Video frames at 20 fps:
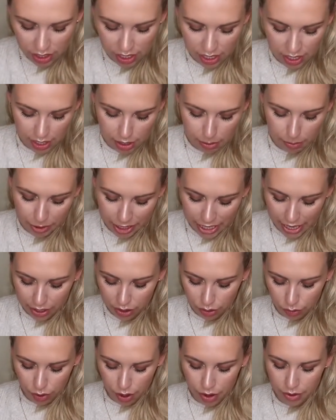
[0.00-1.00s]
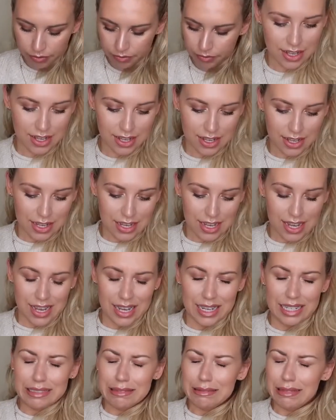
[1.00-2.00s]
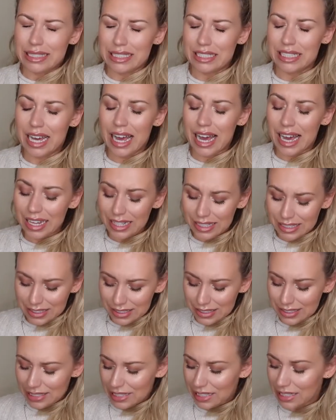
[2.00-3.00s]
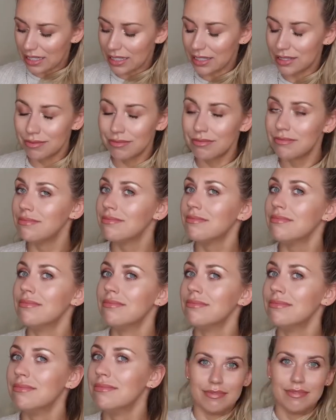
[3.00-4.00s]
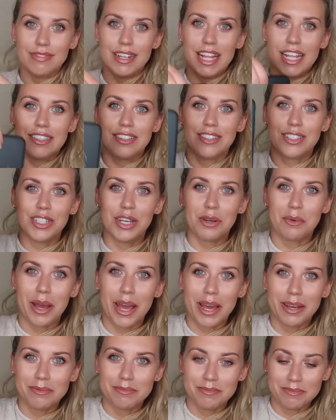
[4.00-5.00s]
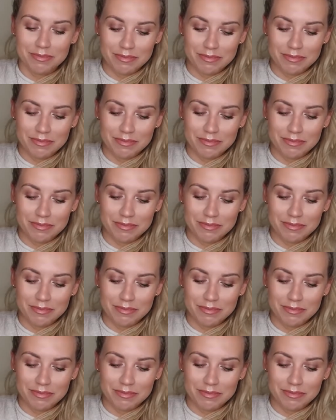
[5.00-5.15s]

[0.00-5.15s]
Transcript: the black one. And let's do it.